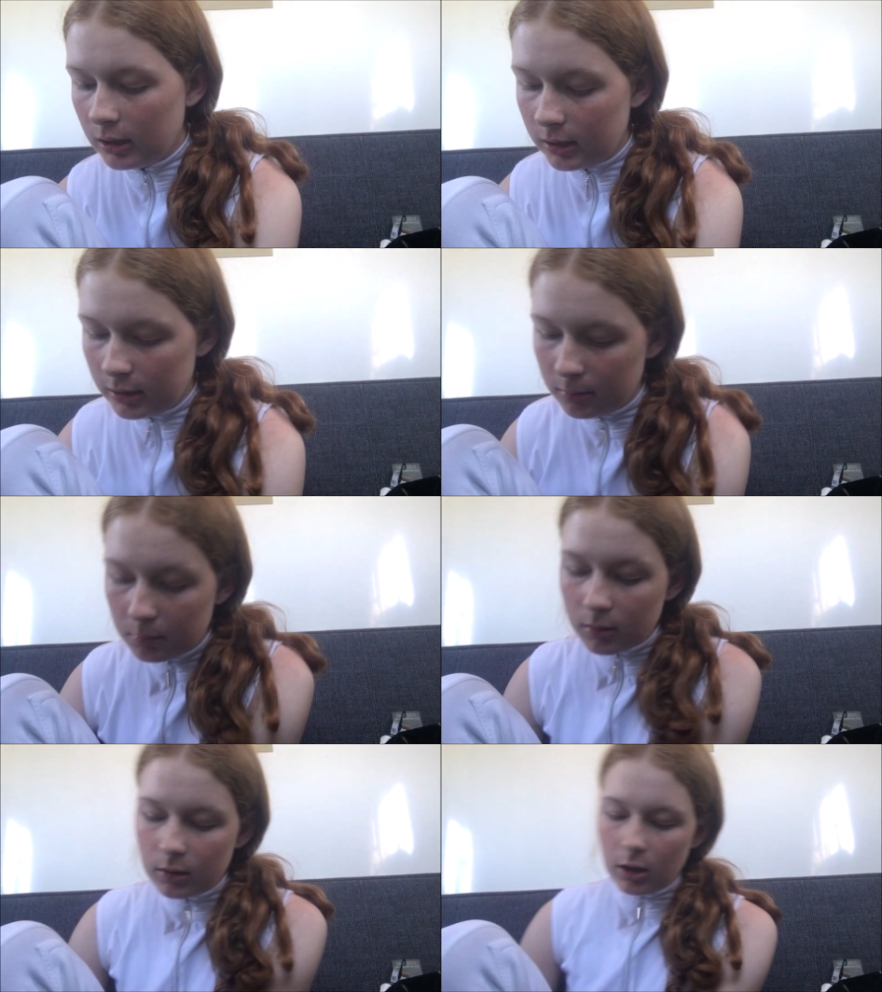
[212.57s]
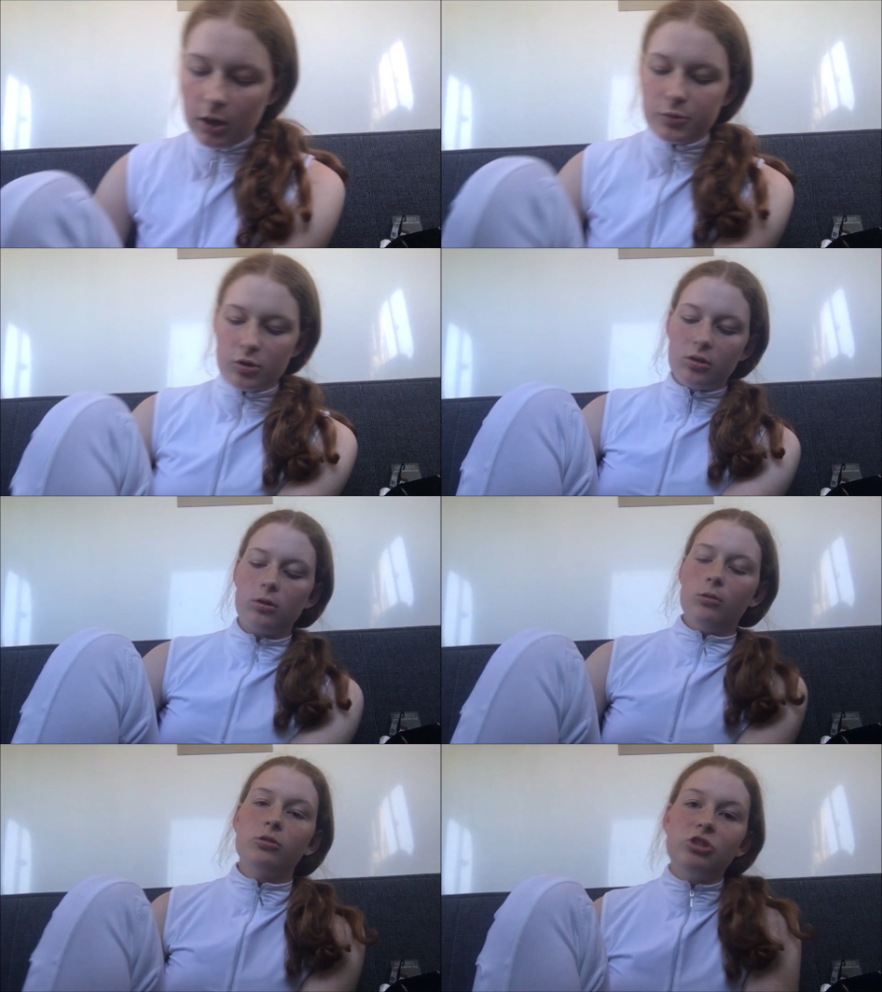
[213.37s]
Um, I've just
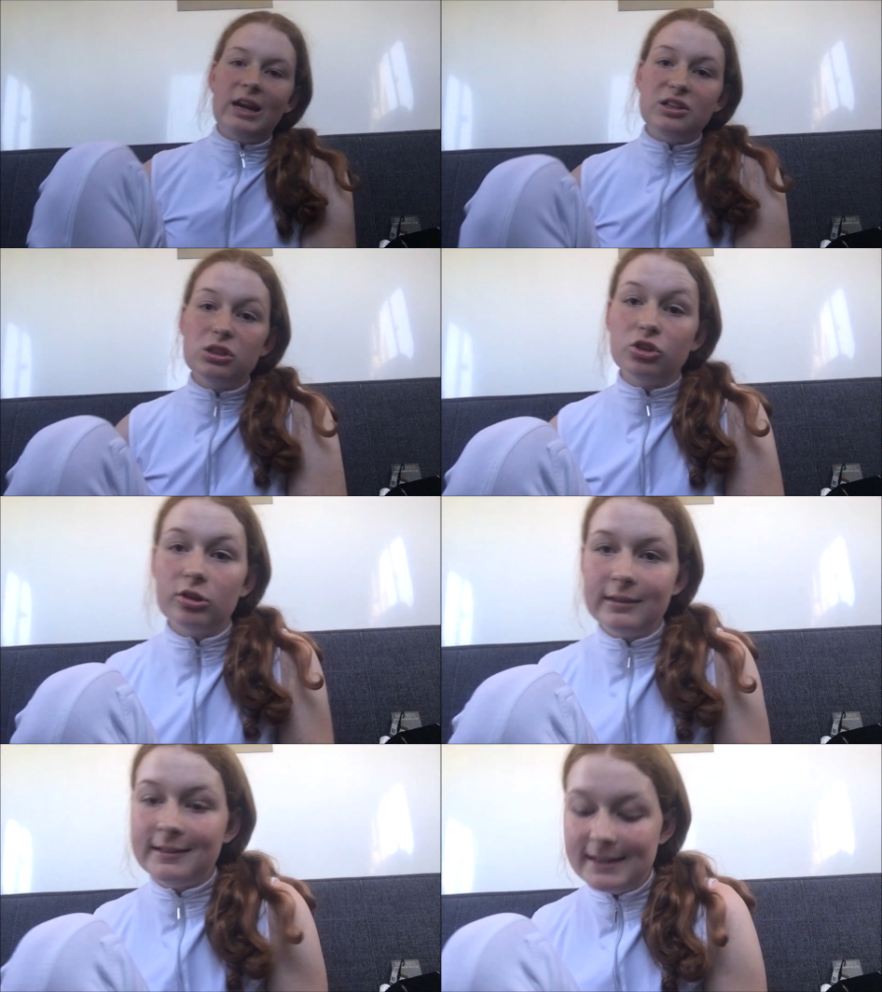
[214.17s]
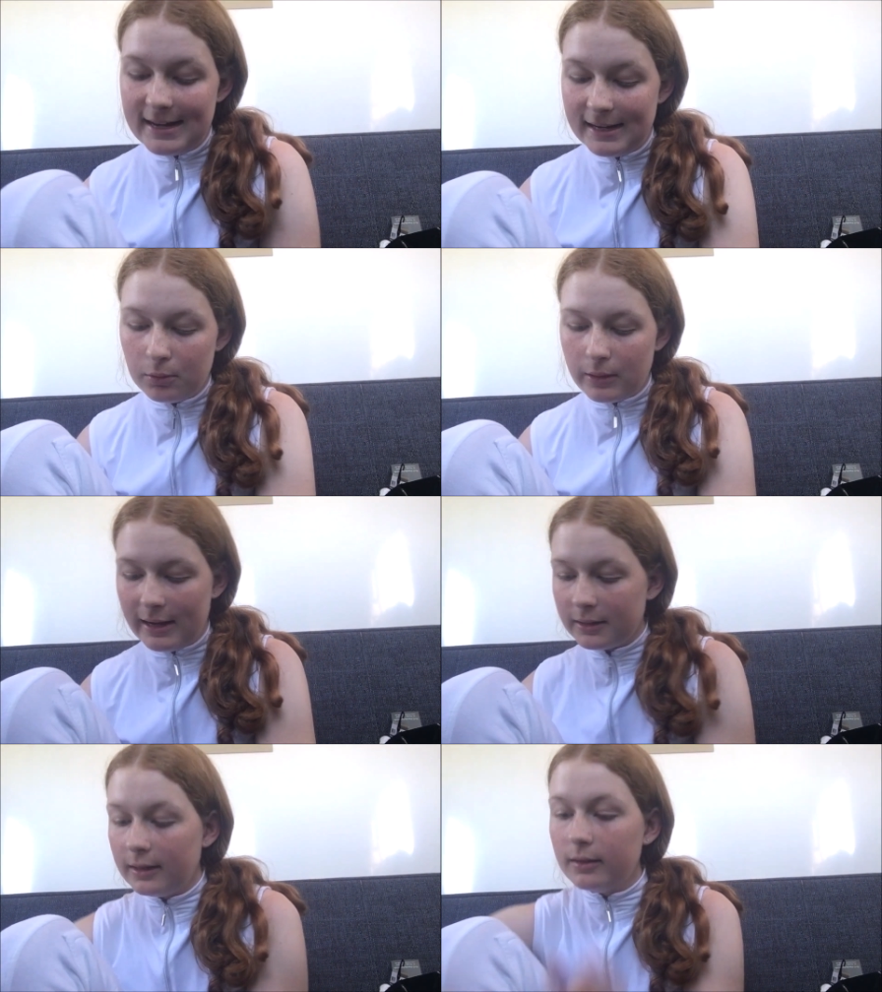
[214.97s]
got changed now
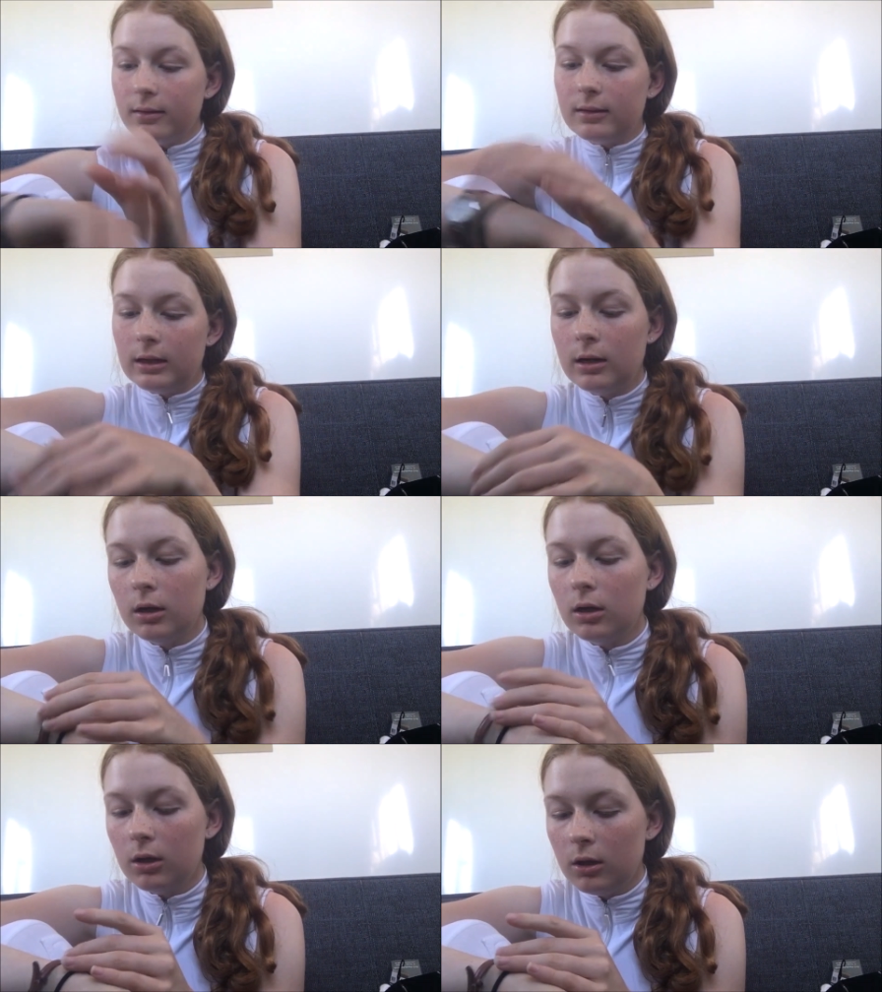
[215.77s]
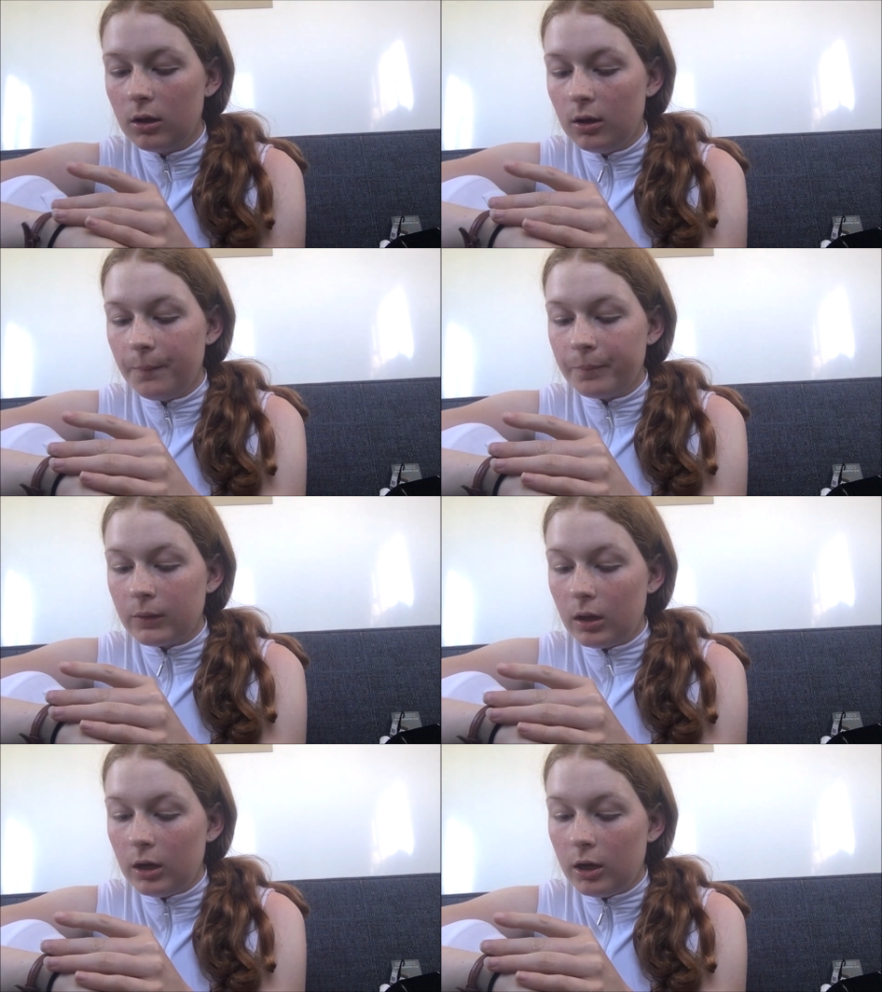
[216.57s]
and it's
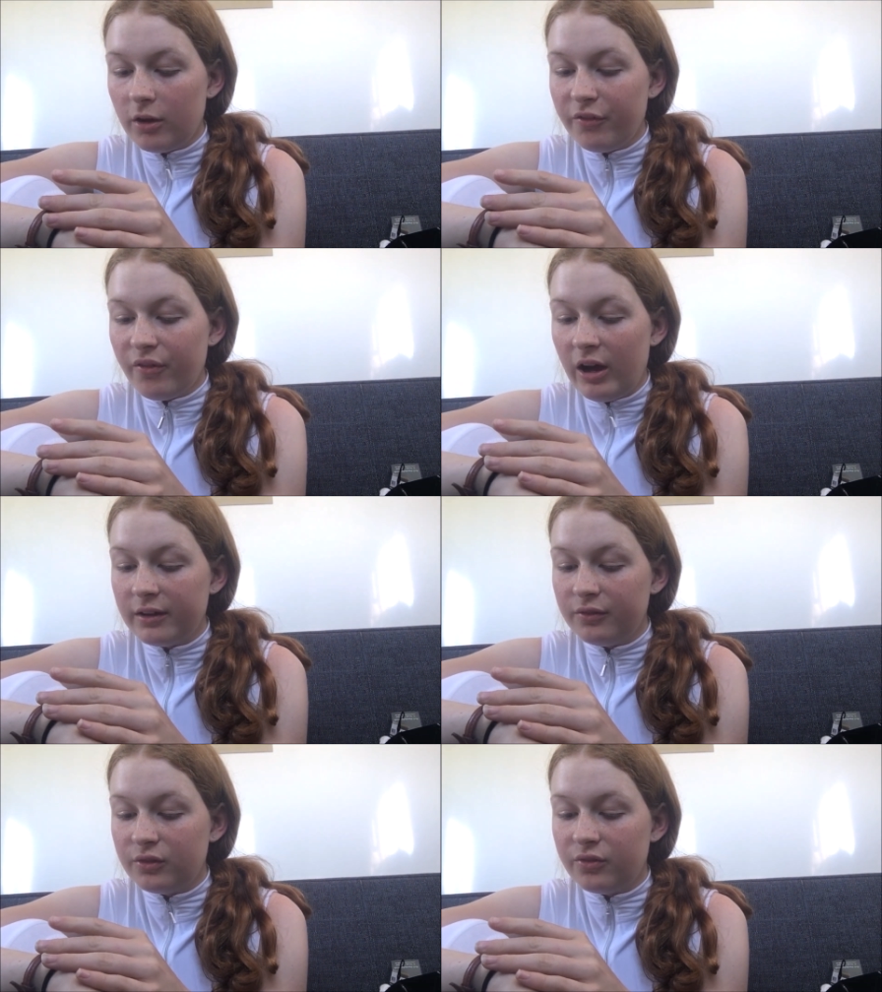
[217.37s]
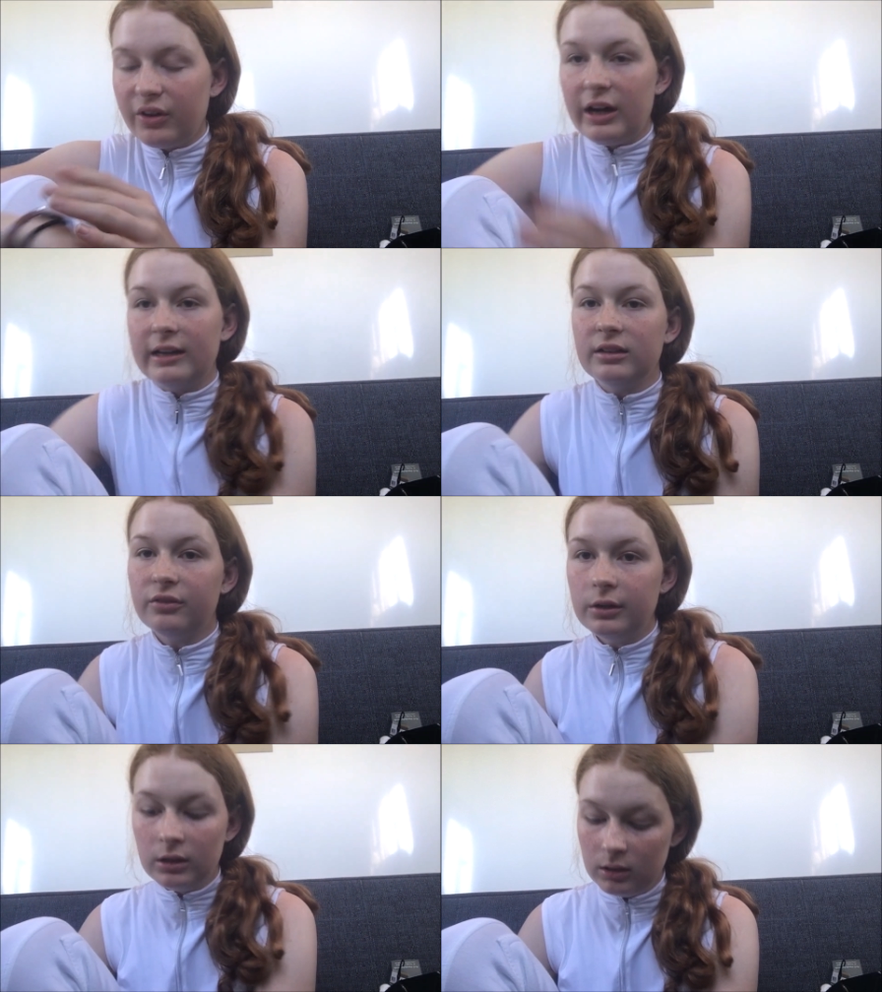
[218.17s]
uh, 5 to 5.
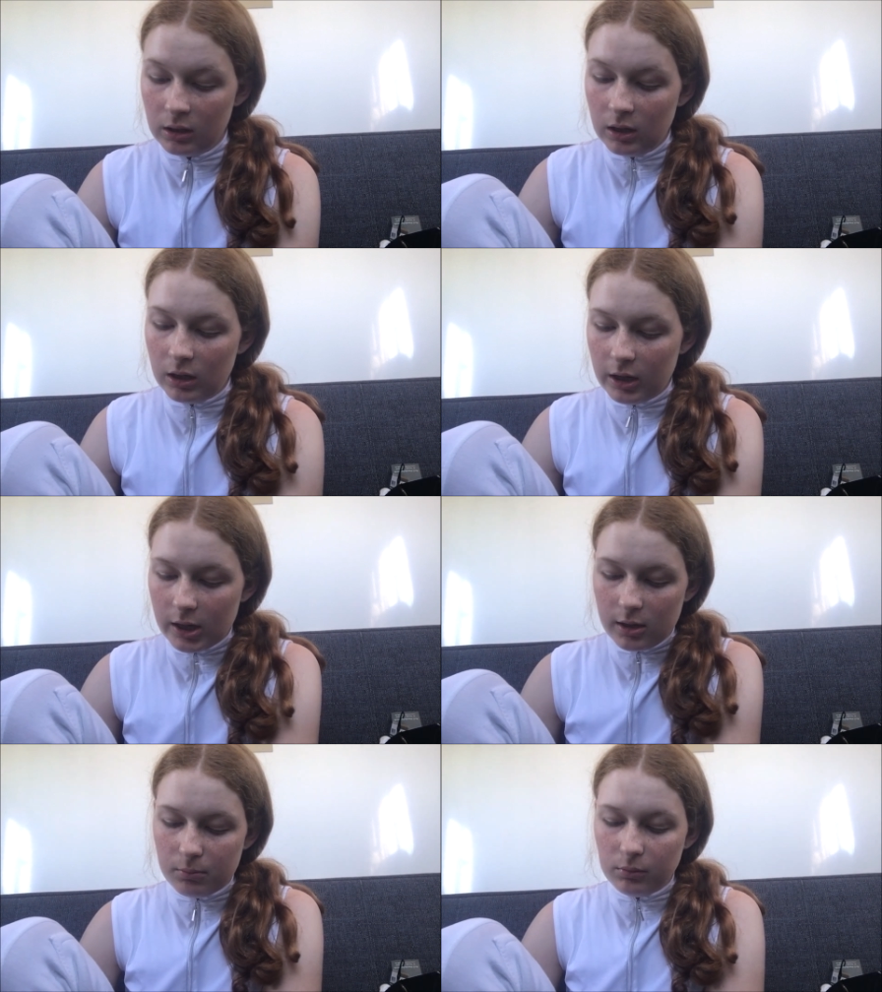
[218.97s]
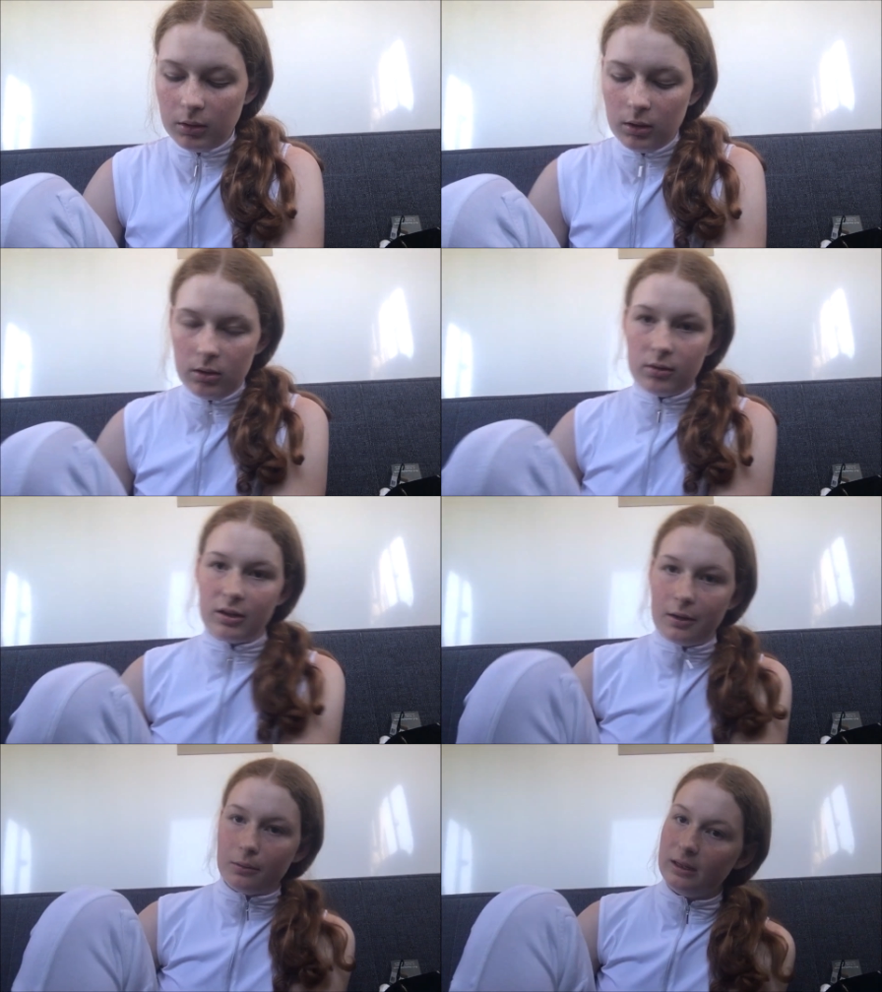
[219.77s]
Um,
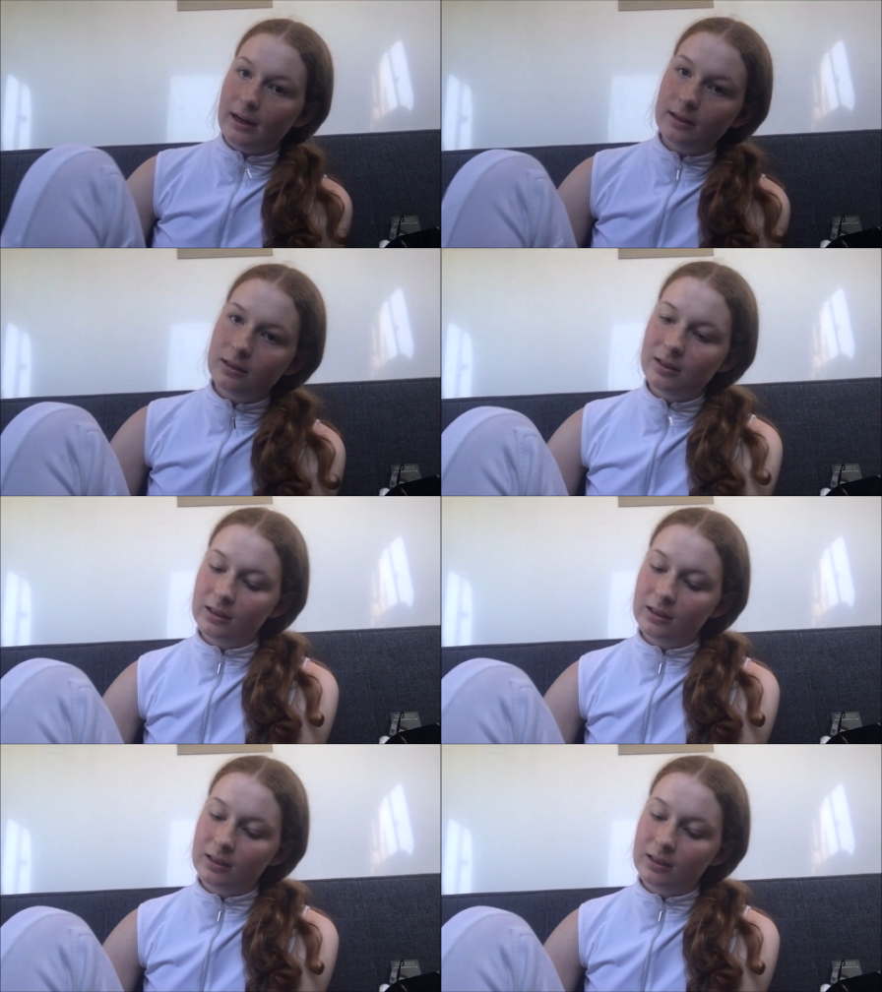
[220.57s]
so yeah,